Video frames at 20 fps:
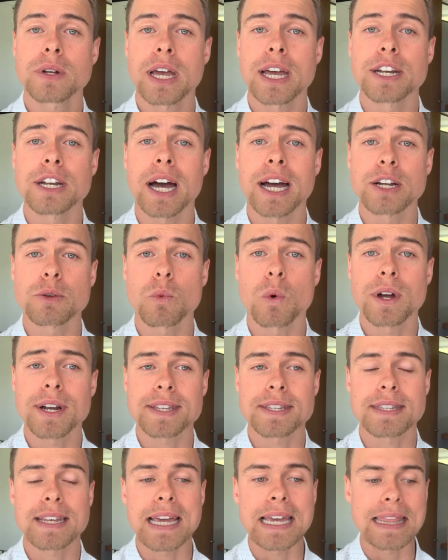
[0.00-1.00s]
And I want
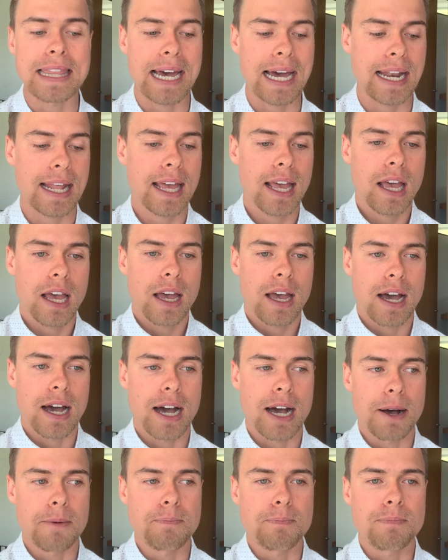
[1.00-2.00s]
to say
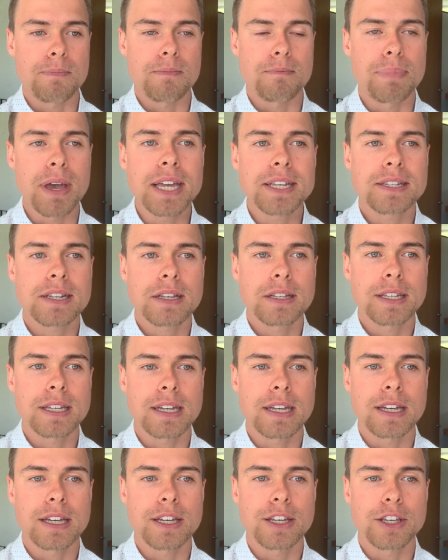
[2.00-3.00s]
that
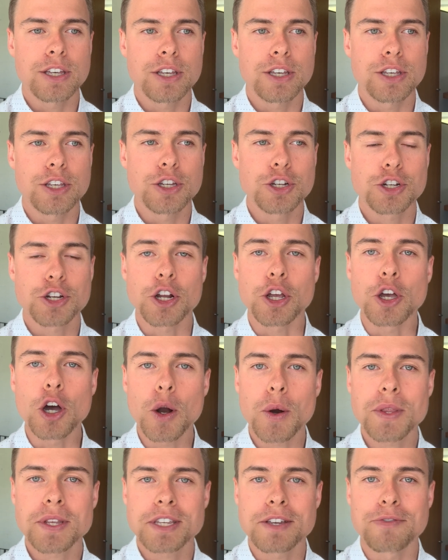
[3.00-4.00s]
basically you should
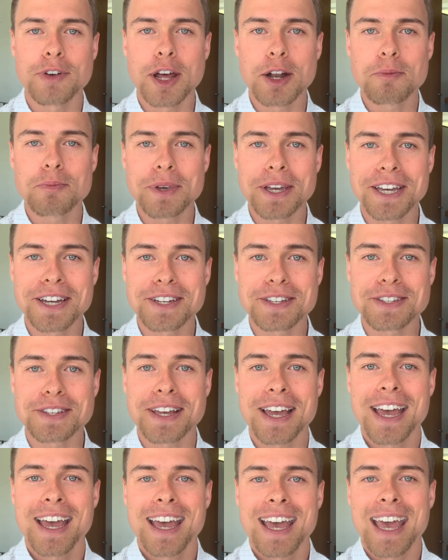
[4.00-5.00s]
go to this event because
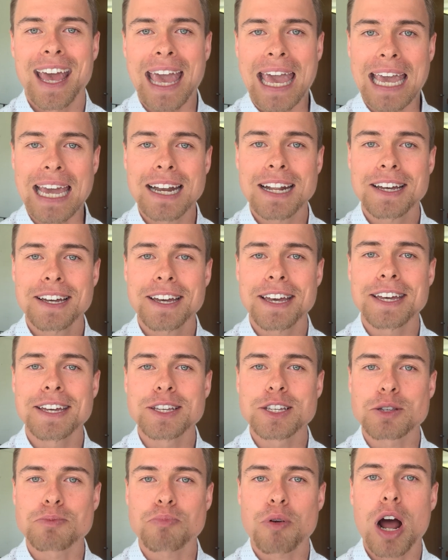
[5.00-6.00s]
Anna
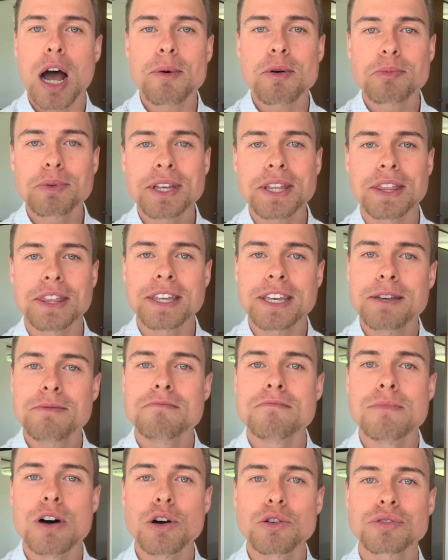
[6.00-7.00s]
is probably the
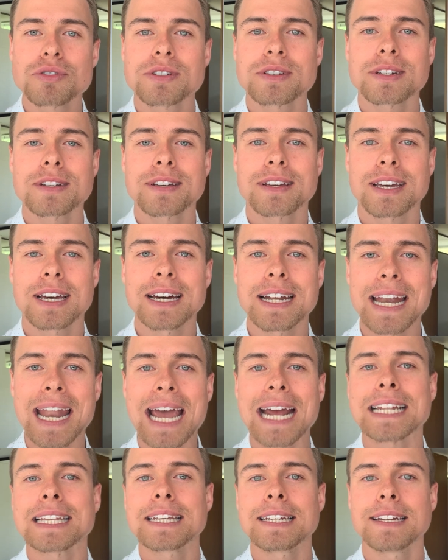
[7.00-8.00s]
most
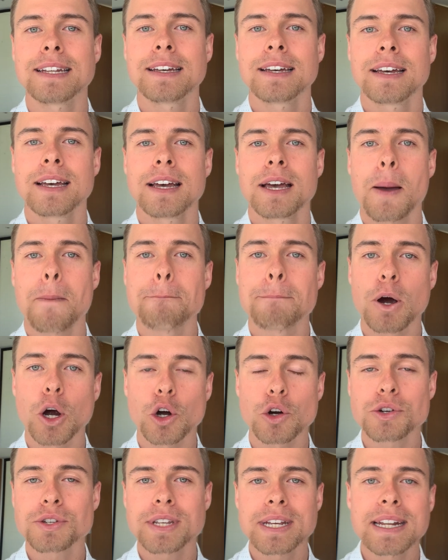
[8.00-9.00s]
connected
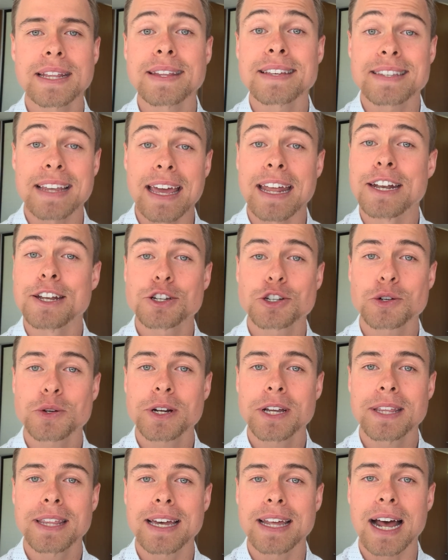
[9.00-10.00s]
person in this
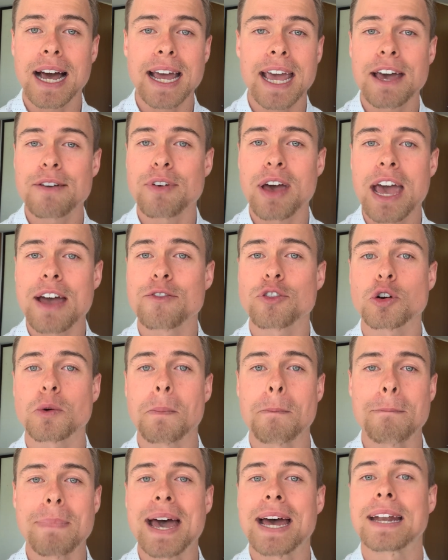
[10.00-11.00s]
industry that I have ever
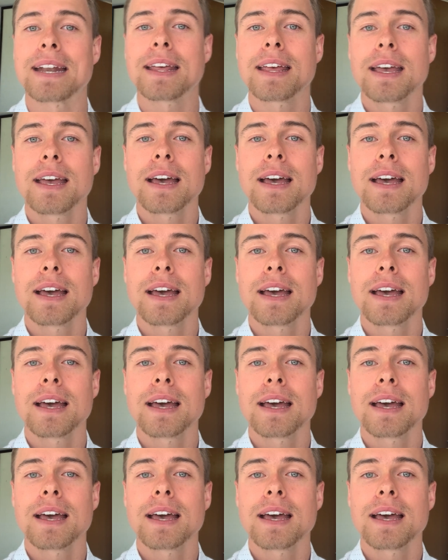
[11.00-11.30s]
met.